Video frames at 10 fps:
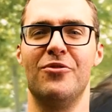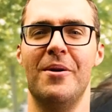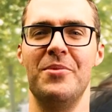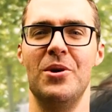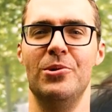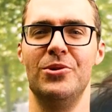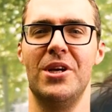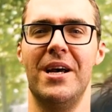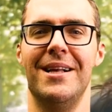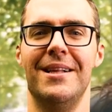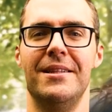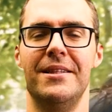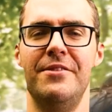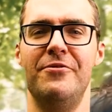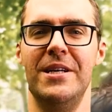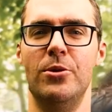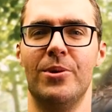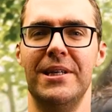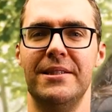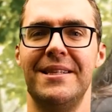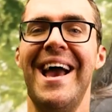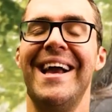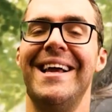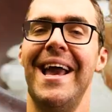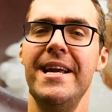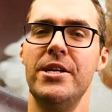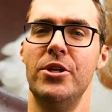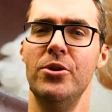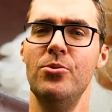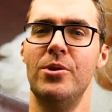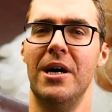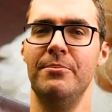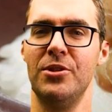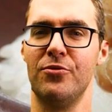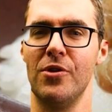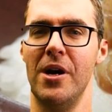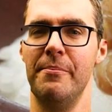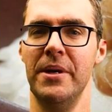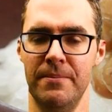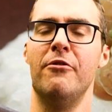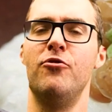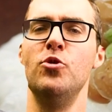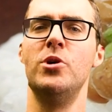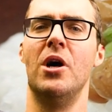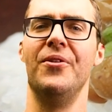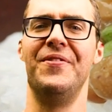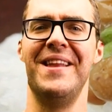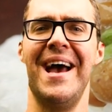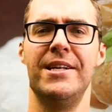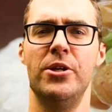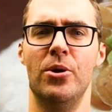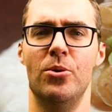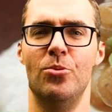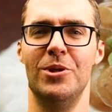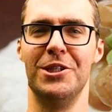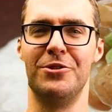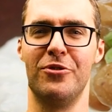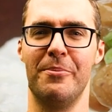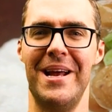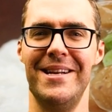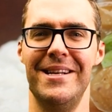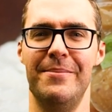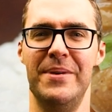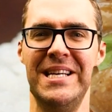from those leafy greens. K two comes from a food called natto, which is fermented